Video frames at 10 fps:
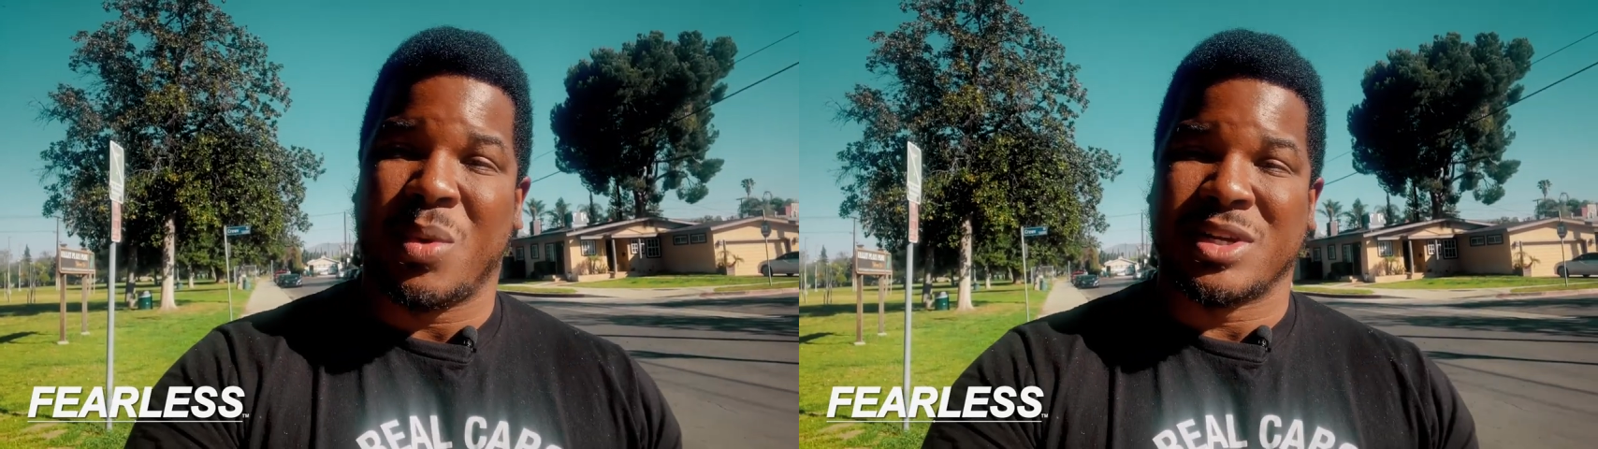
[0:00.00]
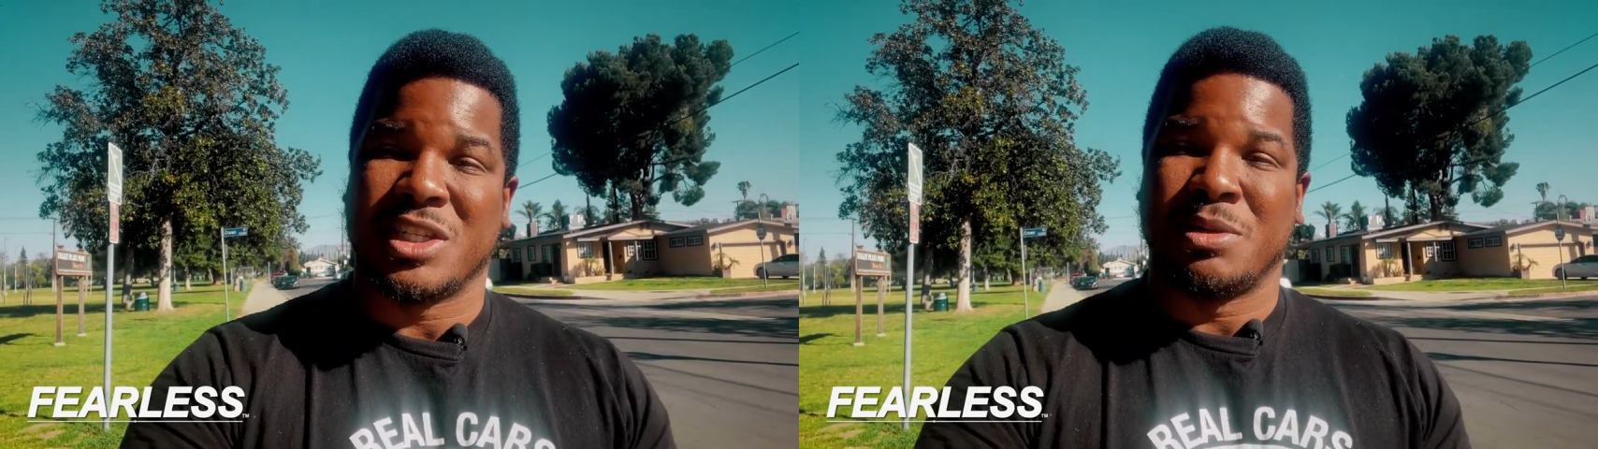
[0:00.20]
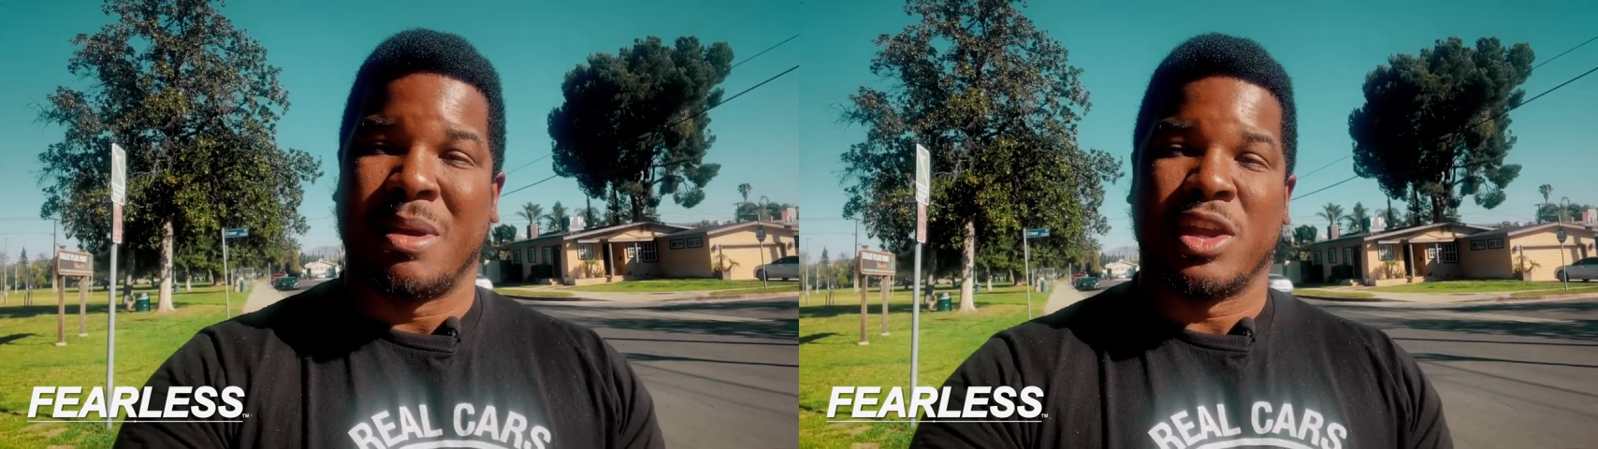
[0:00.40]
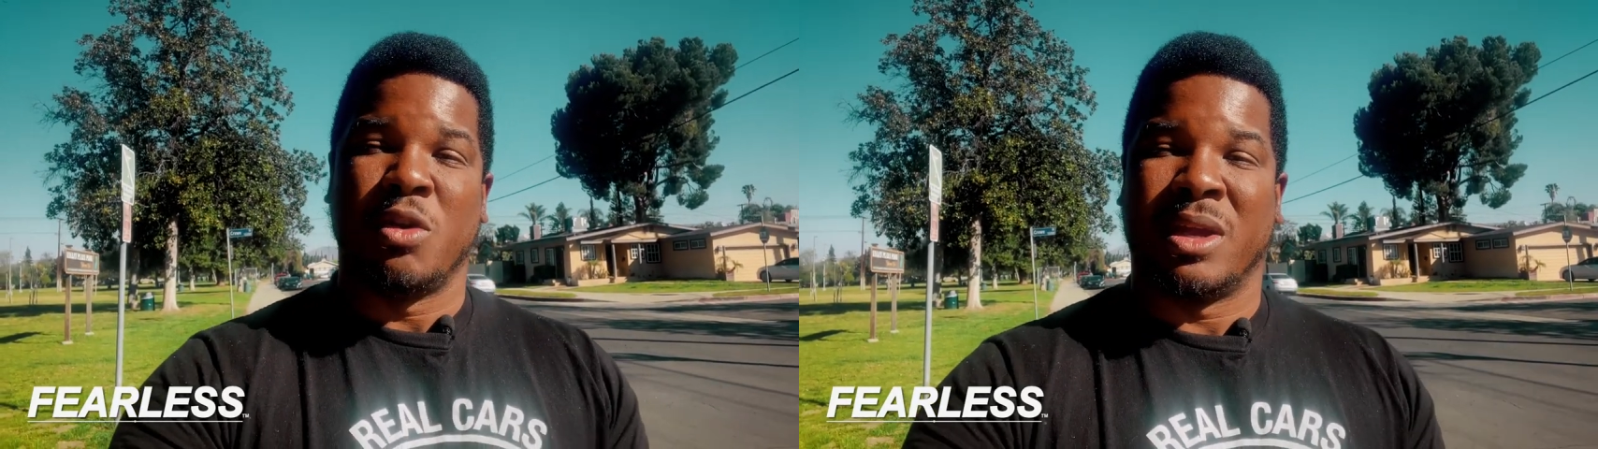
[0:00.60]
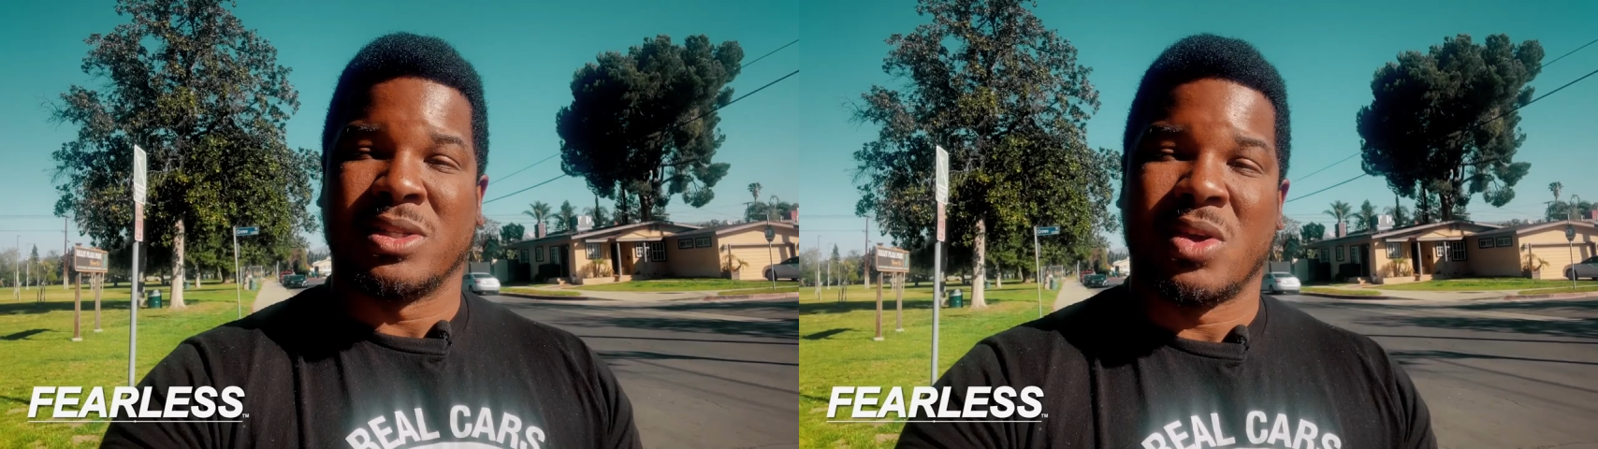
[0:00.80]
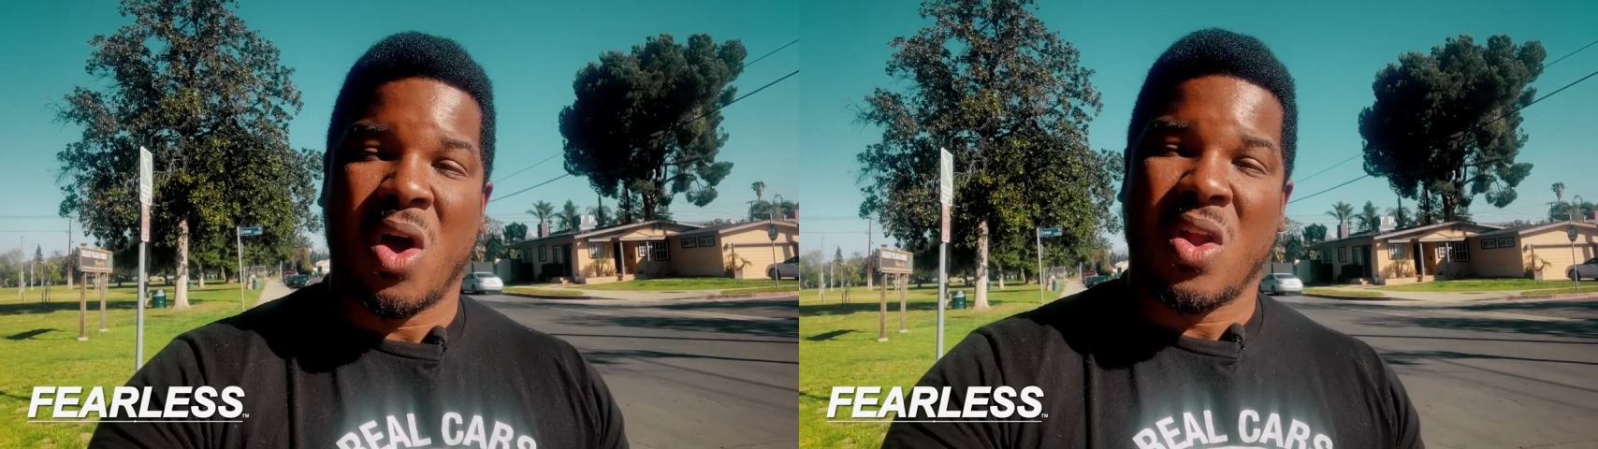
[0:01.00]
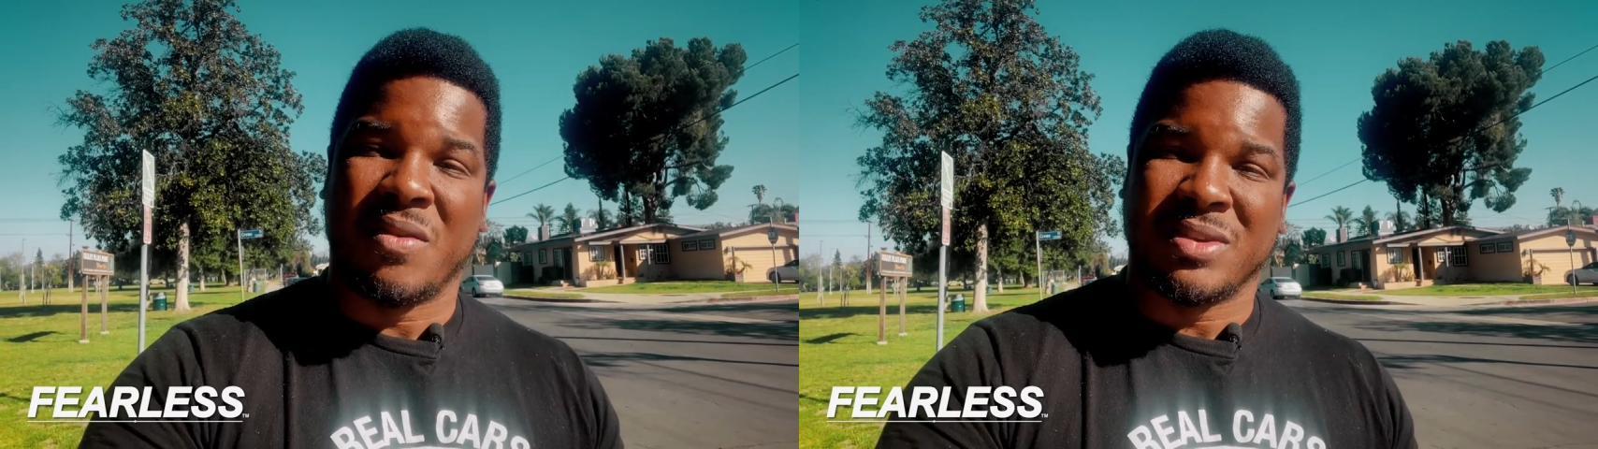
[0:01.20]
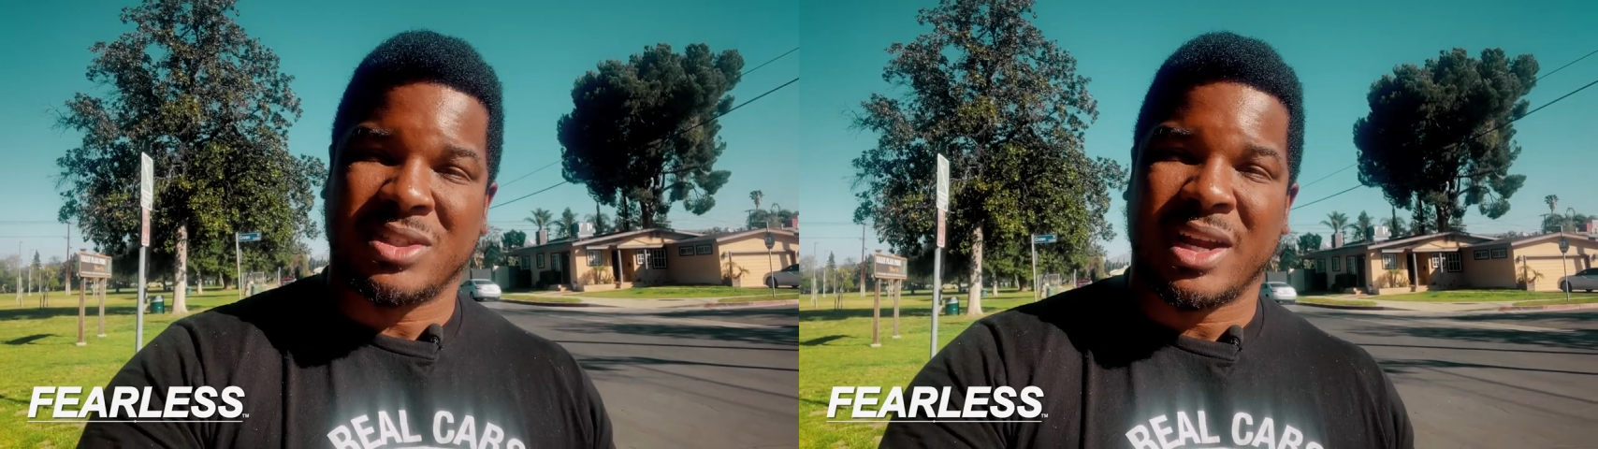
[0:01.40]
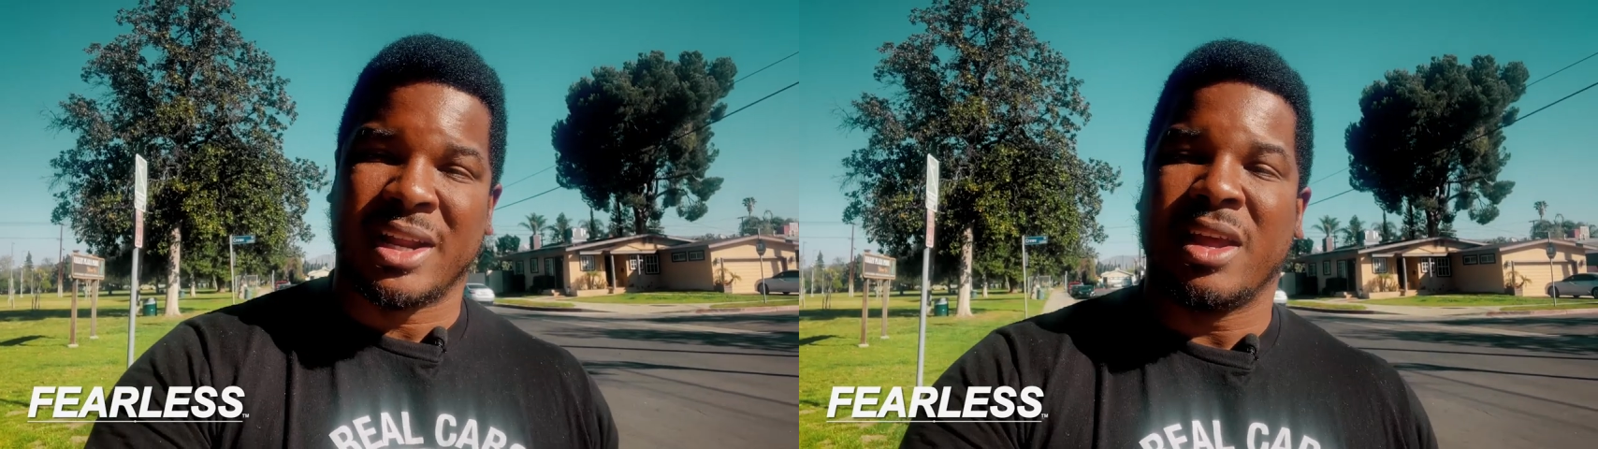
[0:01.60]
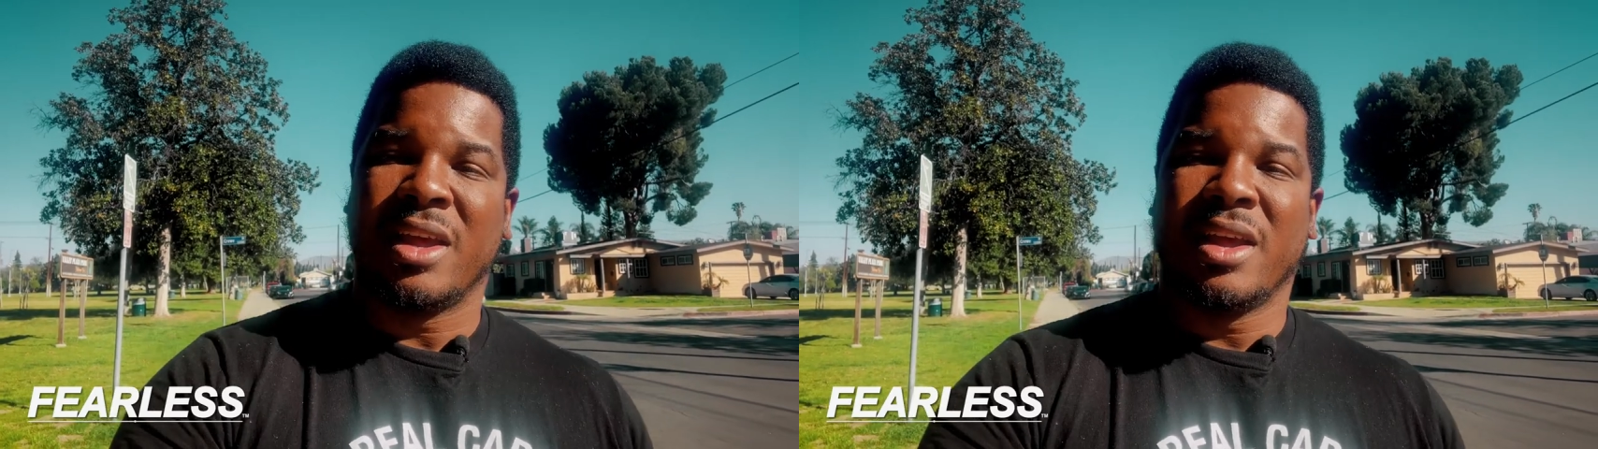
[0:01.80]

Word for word: questions about you because all of a sudden